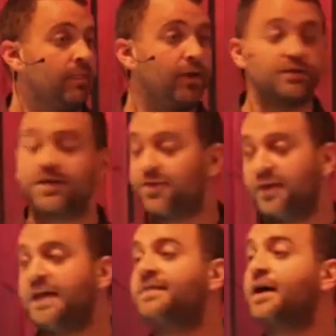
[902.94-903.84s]
There's a
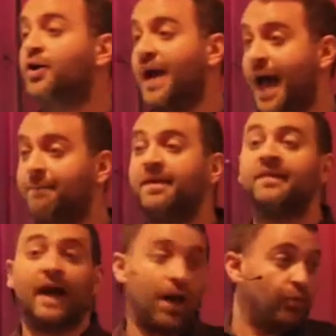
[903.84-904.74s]
thing that could
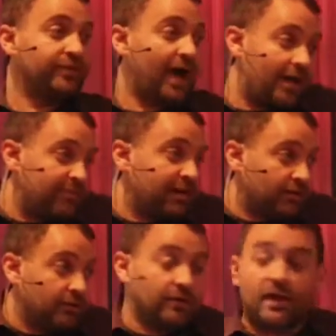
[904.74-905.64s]
happen that I will not be.
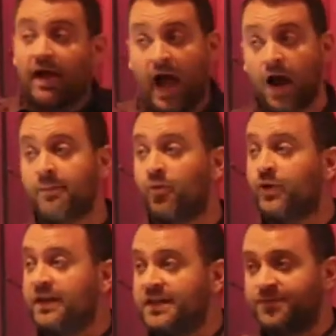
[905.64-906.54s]
I remember
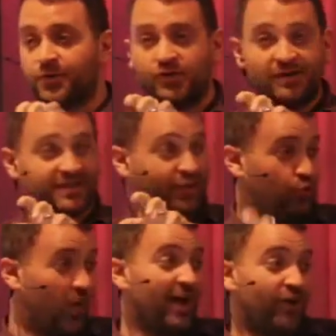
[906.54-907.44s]
reading this verse when I was like
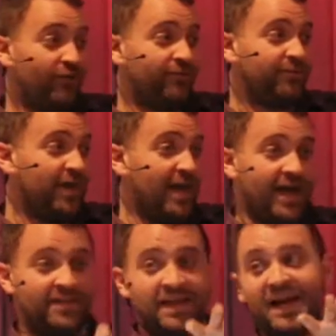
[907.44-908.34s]
12
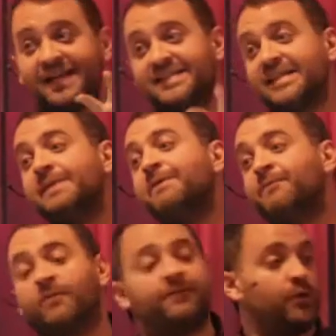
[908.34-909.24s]
and then not
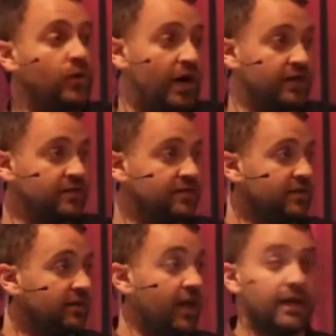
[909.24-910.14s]
sleeping for a few nights.
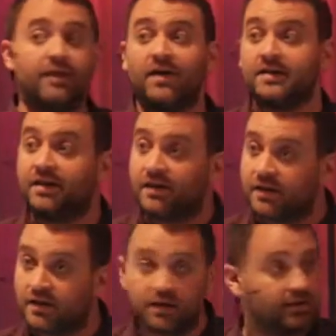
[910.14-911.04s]
Like, have I done it
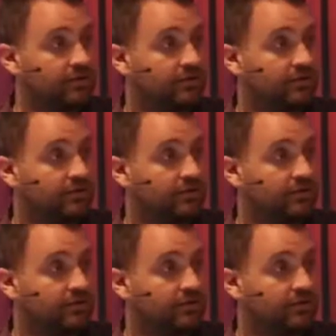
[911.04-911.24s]
yet?